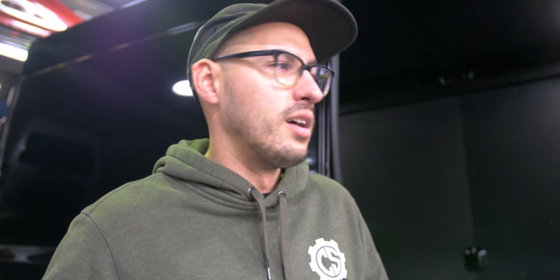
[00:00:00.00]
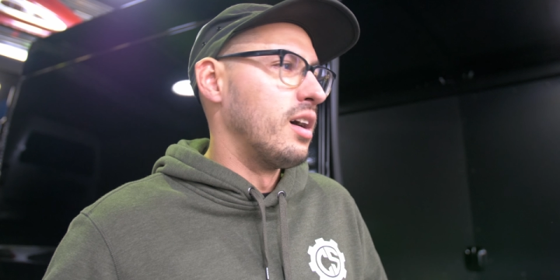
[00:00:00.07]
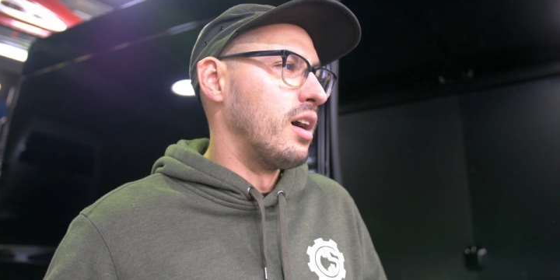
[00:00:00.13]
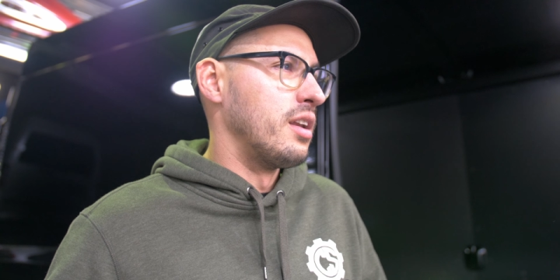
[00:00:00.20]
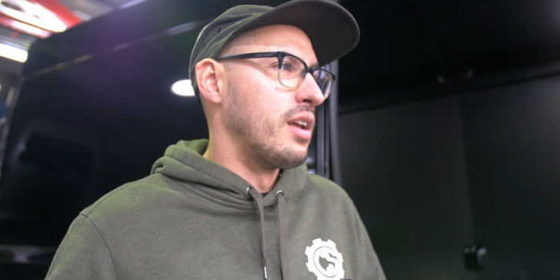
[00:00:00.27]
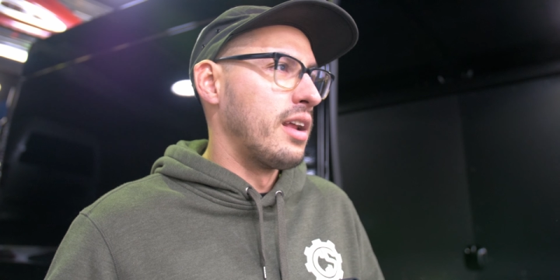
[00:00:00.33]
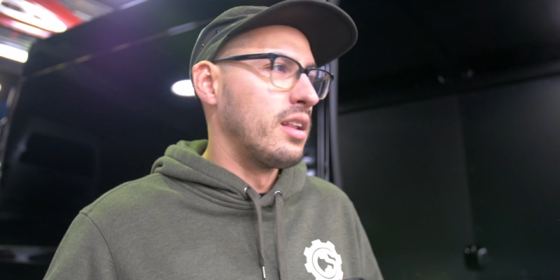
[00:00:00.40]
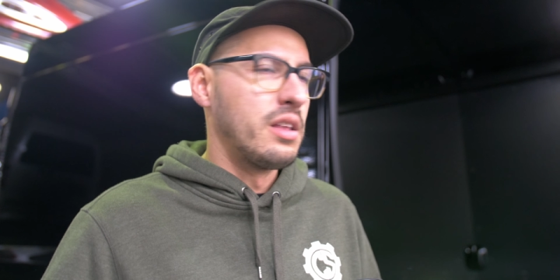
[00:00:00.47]

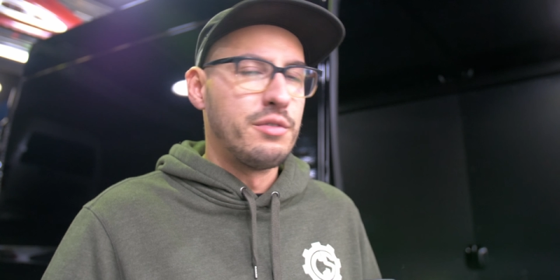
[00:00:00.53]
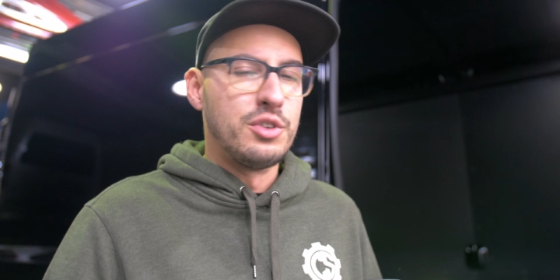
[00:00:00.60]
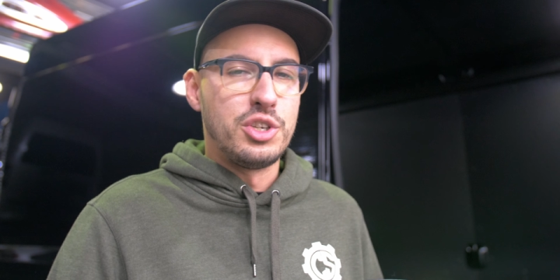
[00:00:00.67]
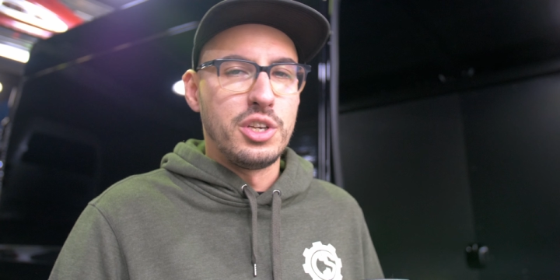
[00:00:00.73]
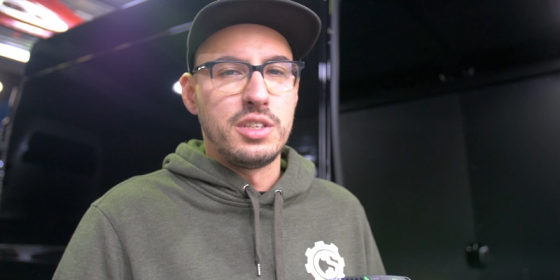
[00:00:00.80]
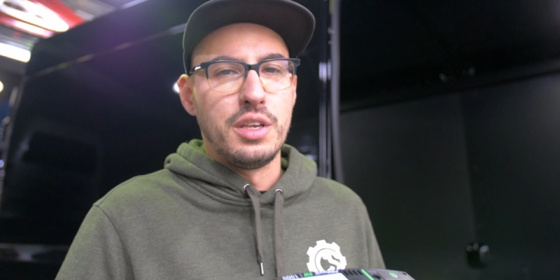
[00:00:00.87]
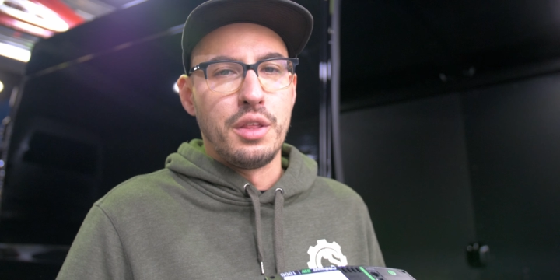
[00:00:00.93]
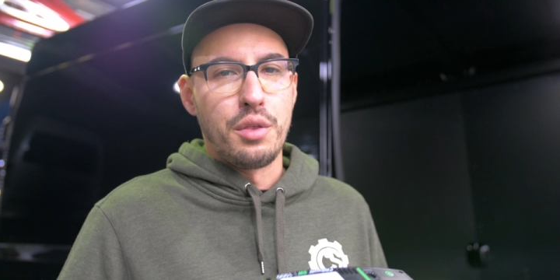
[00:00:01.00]
911
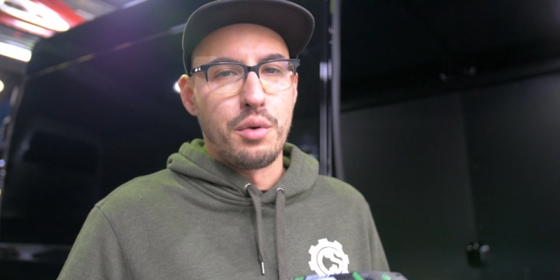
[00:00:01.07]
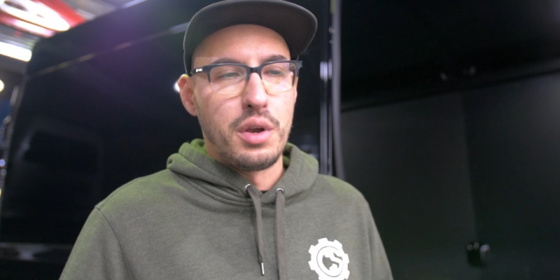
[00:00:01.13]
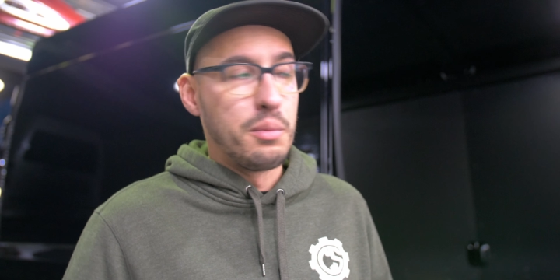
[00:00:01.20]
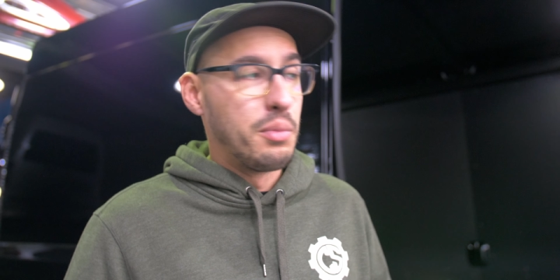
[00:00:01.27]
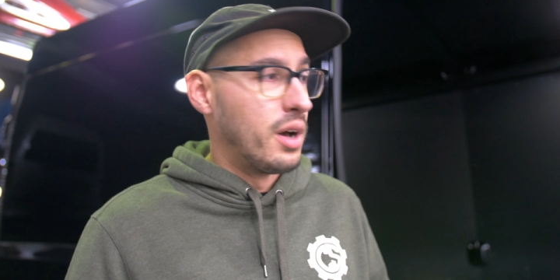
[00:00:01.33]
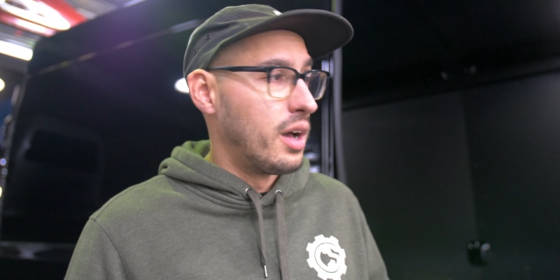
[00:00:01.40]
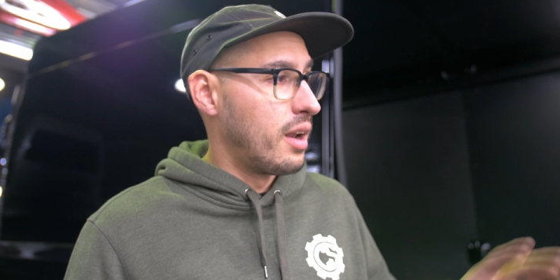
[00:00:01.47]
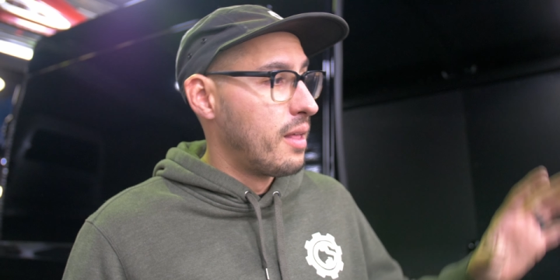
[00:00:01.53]

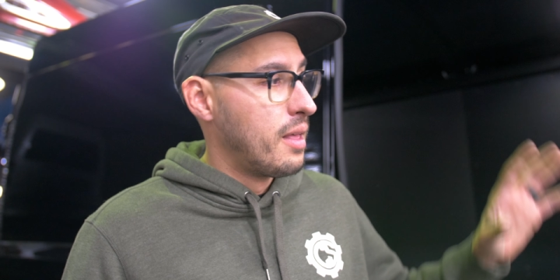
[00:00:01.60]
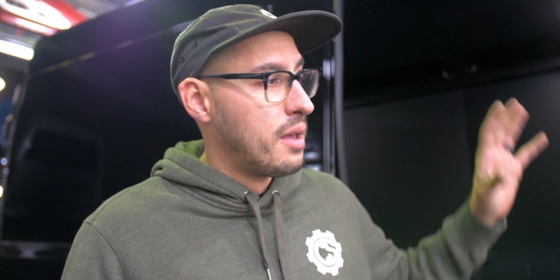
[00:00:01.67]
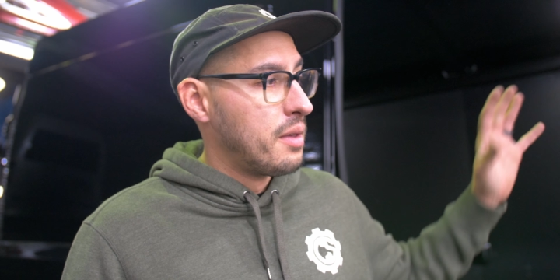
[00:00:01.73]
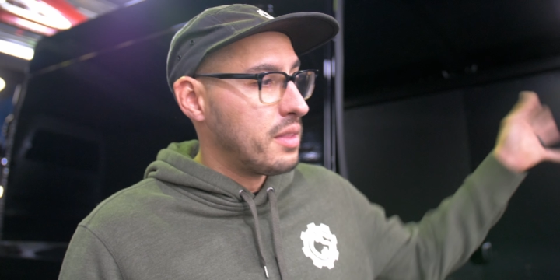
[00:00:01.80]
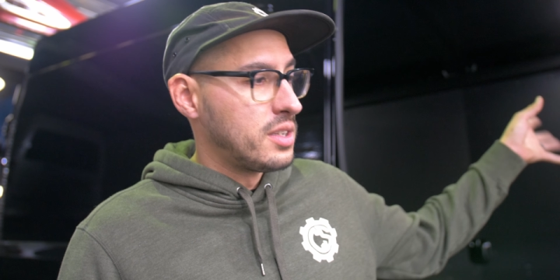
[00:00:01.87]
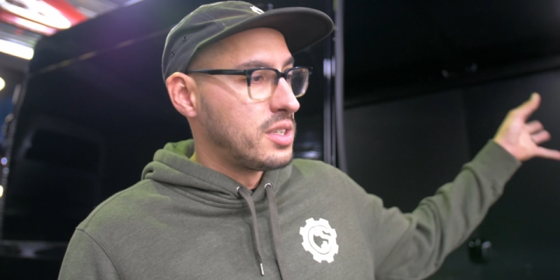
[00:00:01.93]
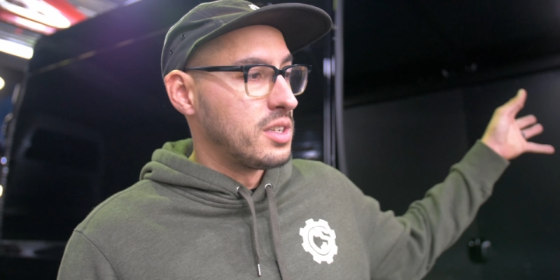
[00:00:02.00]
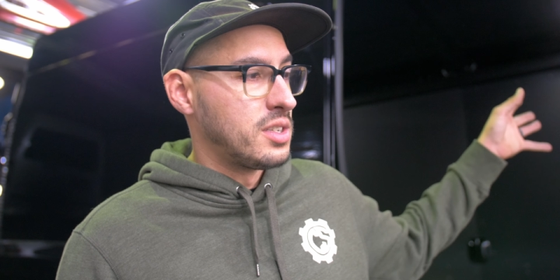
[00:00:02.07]
GT3, but
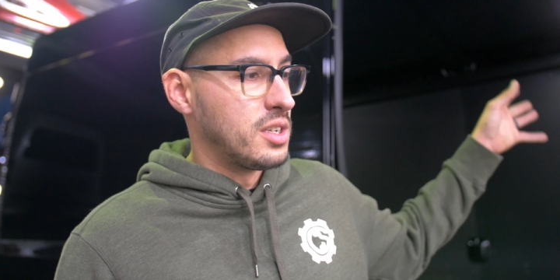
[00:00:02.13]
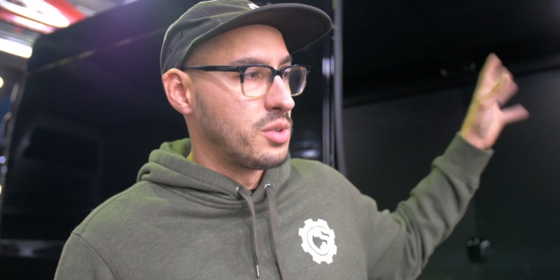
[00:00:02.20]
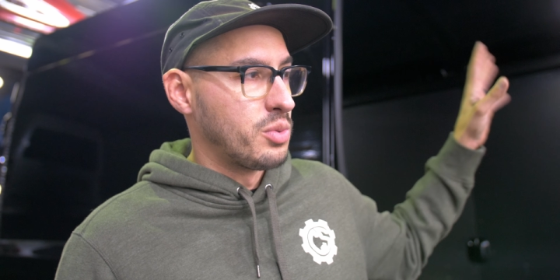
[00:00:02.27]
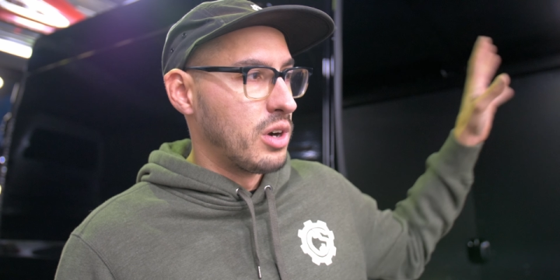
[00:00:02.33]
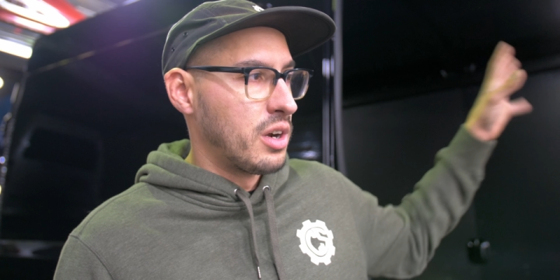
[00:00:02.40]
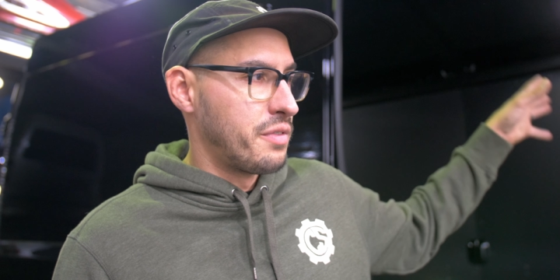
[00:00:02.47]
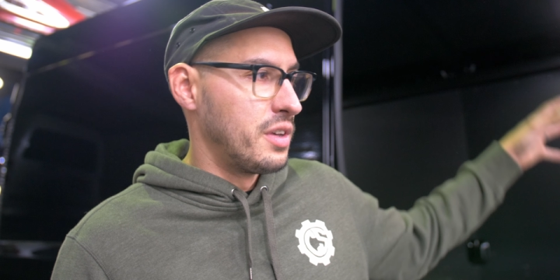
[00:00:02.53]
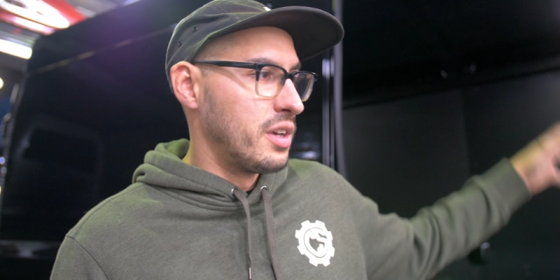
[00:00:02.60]
this is his
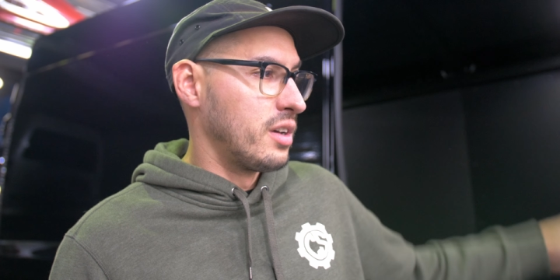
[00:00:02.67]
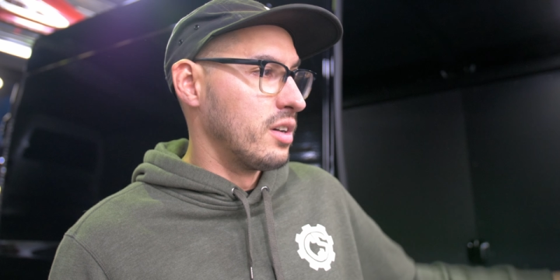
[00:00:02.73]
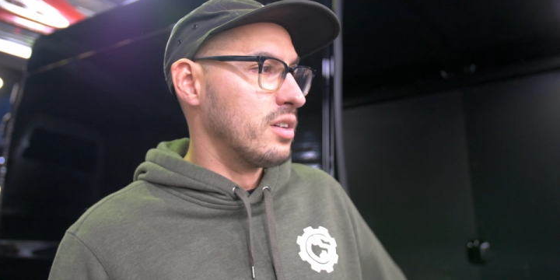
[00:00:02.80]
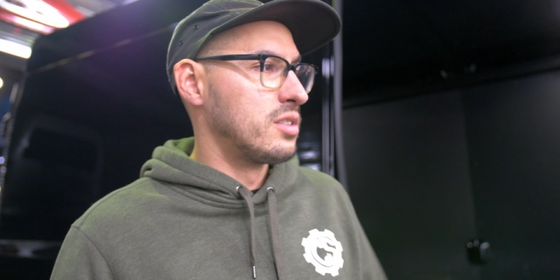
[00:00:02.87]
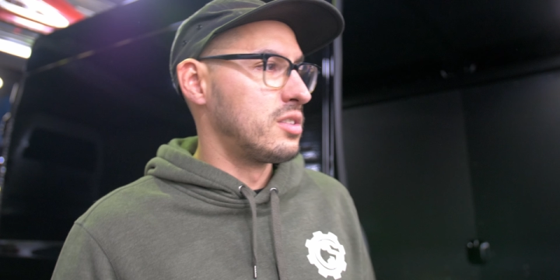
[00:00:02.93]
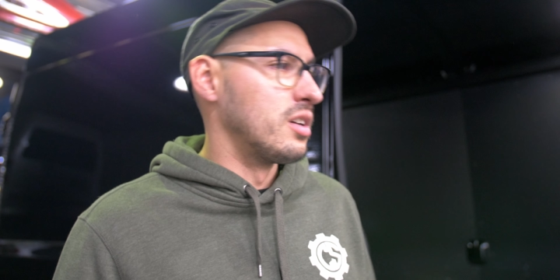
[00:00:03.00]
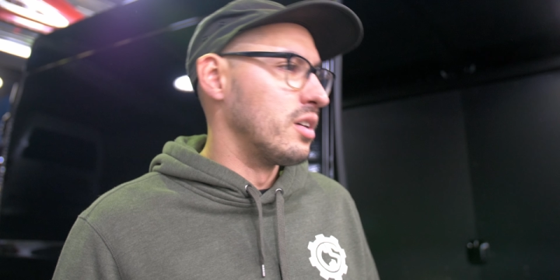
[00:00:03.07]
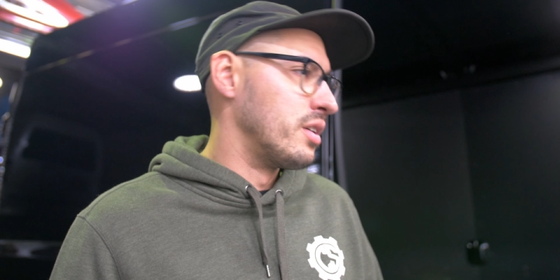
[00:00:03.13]
work
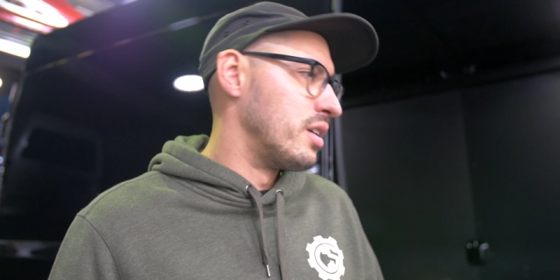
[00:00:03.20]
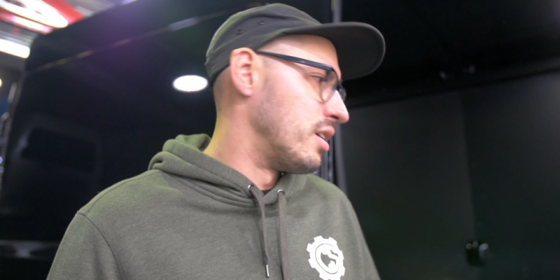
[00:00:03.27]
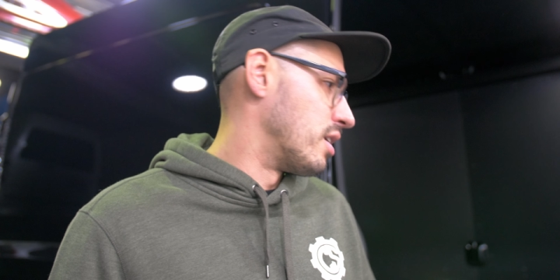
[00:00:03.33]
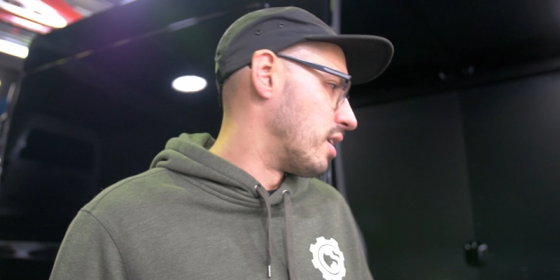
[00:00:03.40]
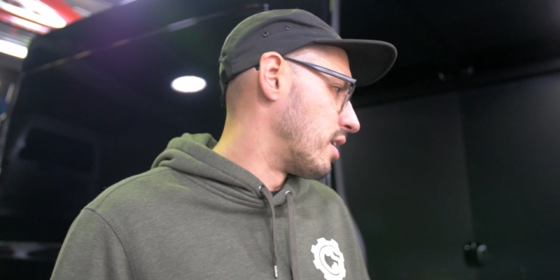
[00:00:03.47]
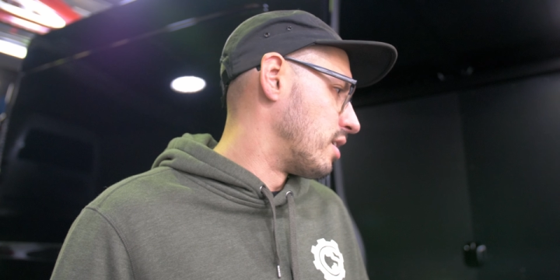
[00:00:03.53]
vehicle, so he